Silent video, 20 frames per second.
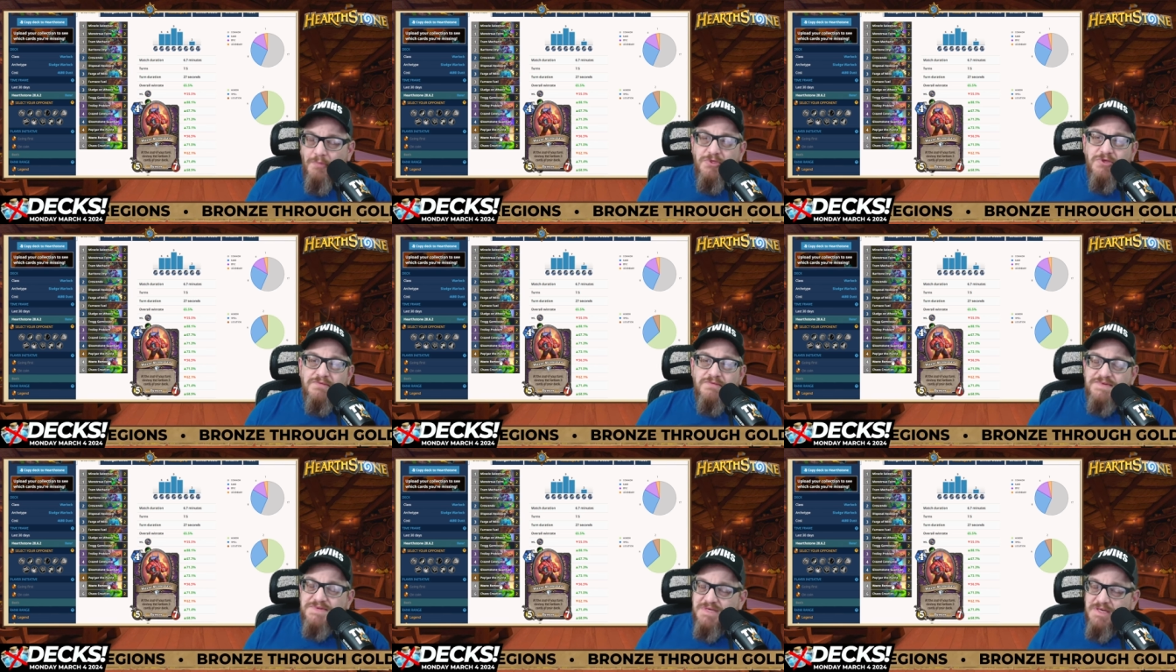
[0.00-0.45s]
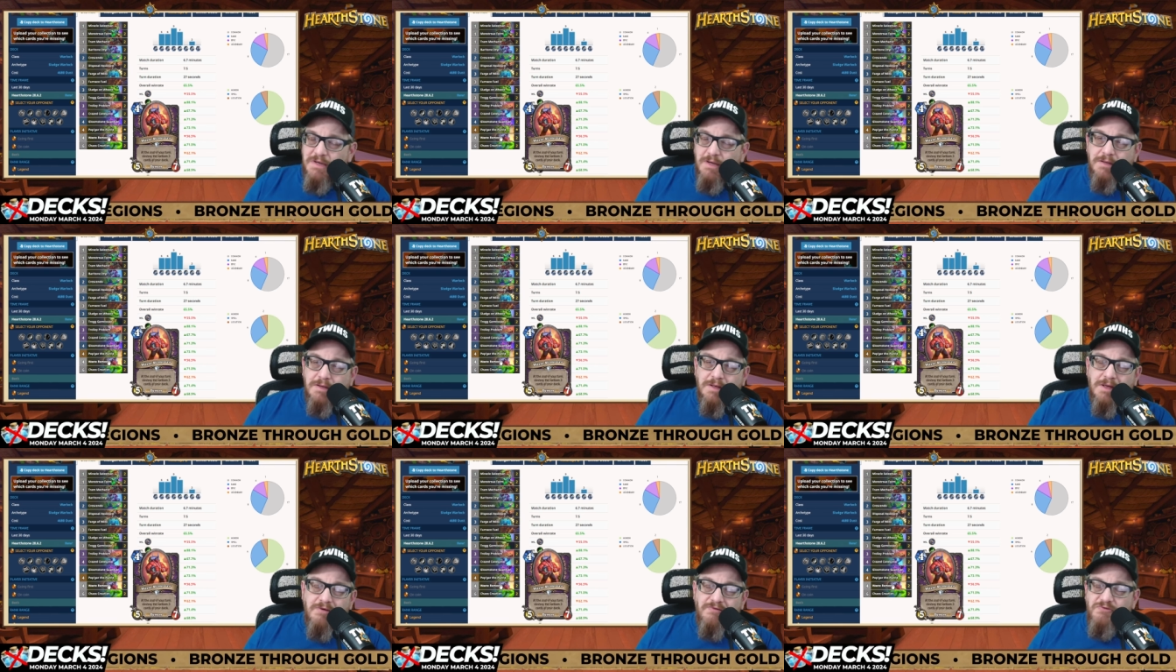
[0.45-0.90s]
You've seen
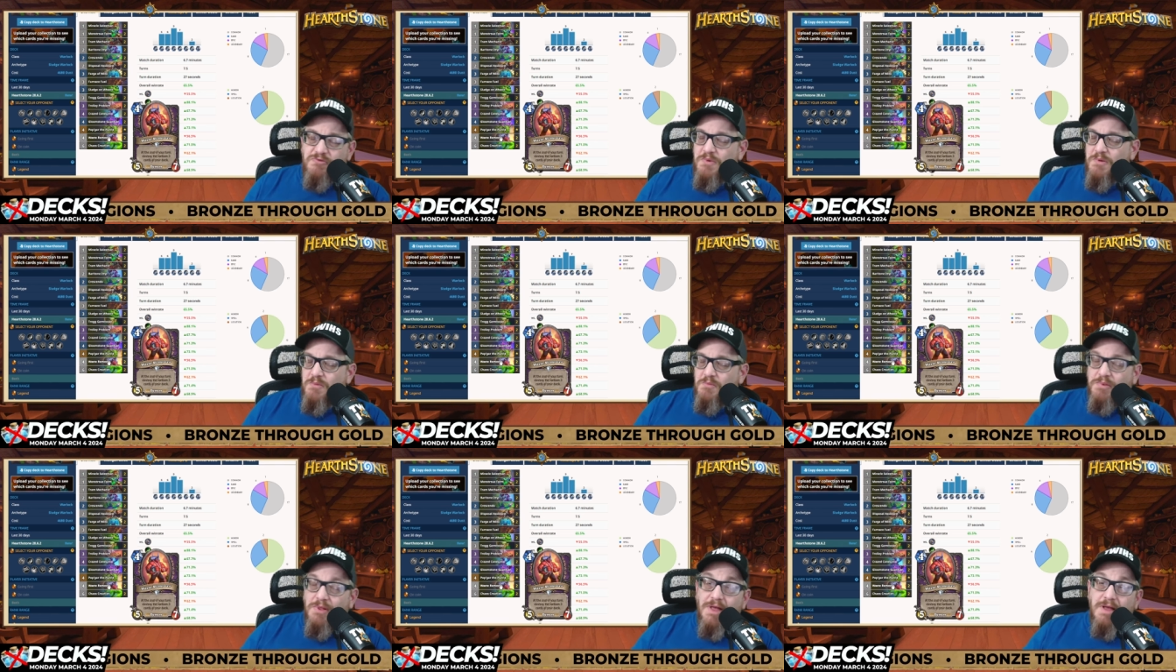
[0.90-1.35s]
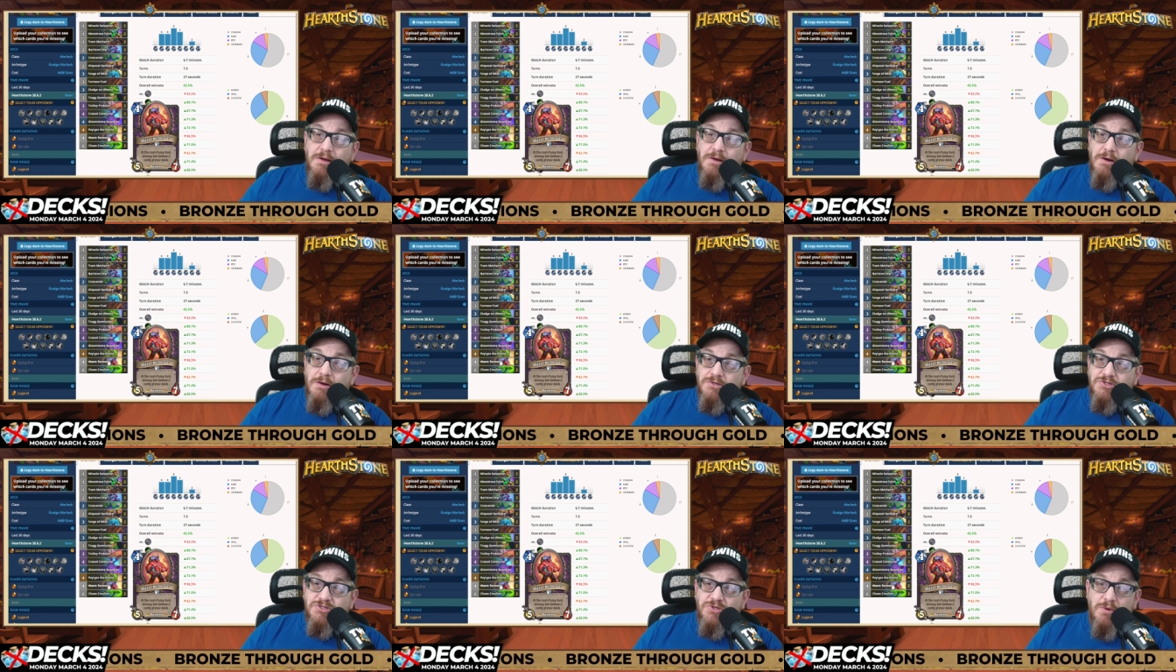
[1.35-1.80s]
it if you've been playing
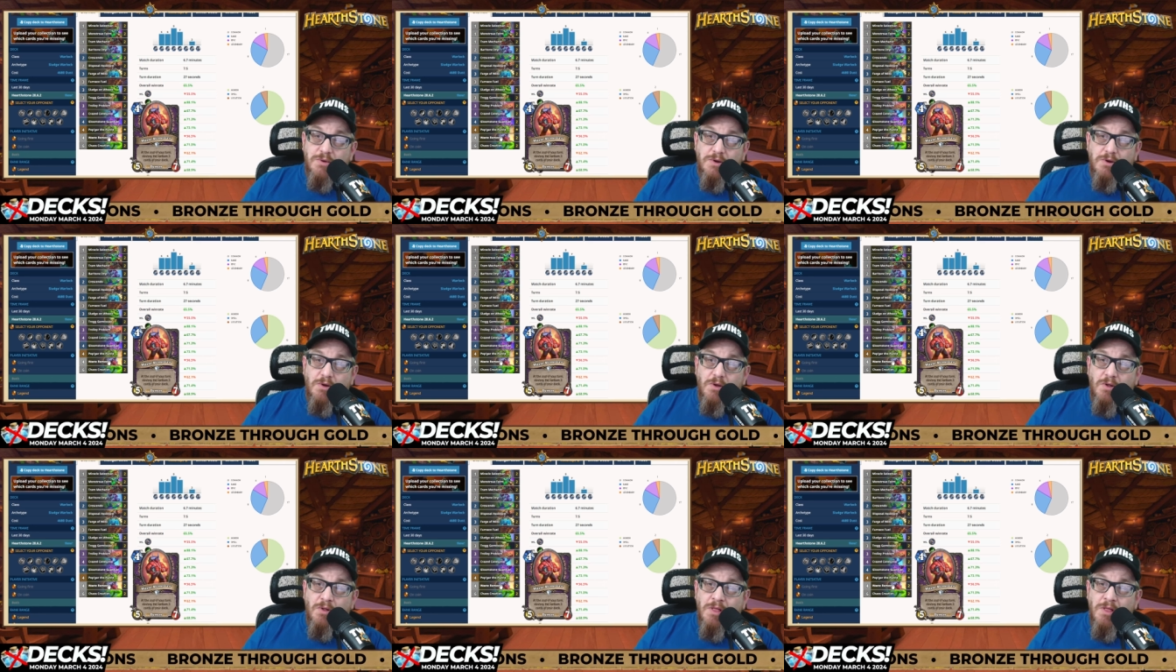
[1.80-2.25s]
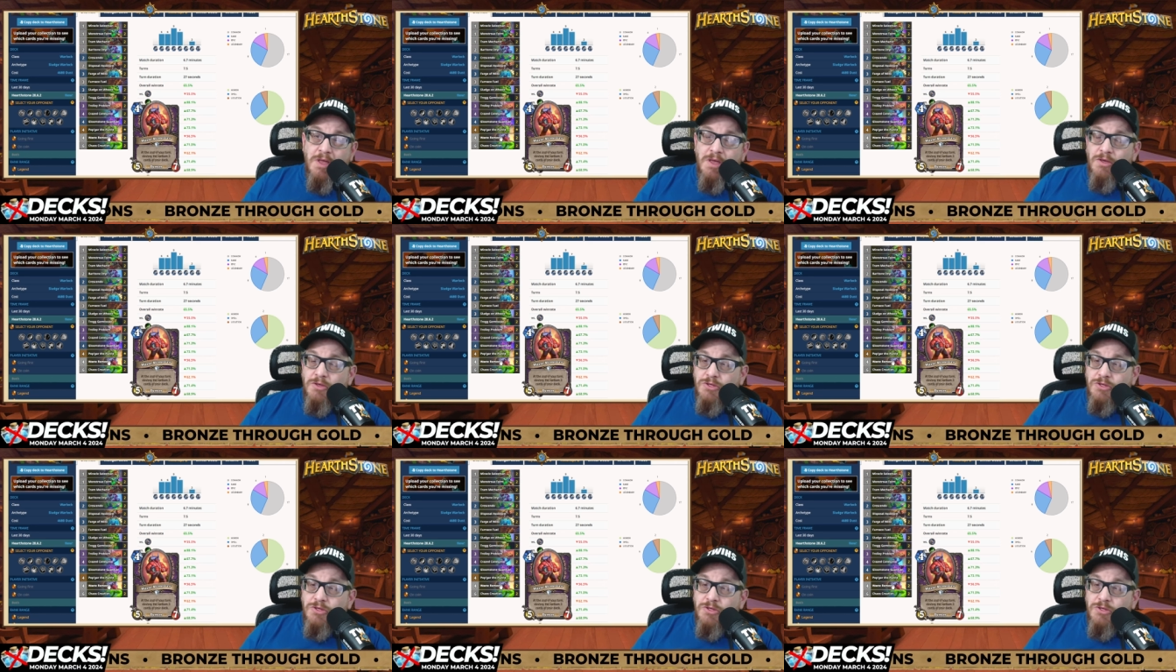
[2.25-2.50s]
Hearthstone at all.